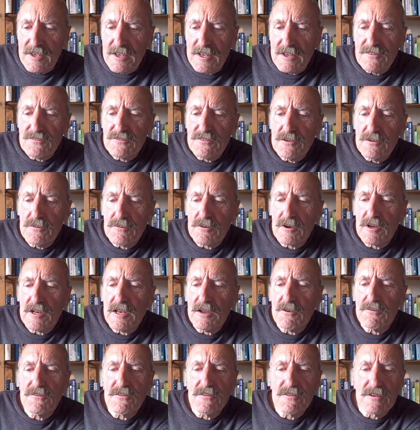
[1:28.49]
it's looked
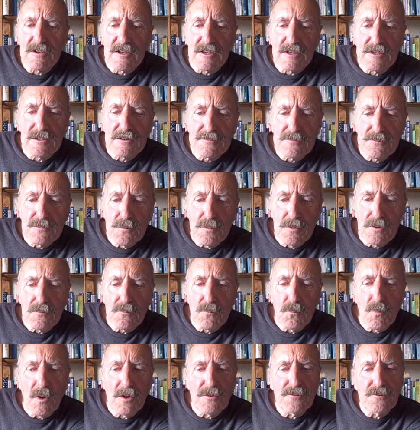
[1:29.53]
closely at
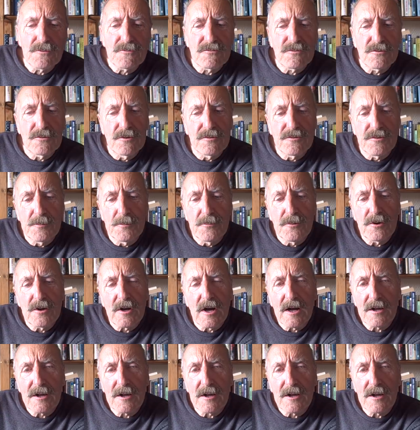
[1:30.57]
what one or two of the more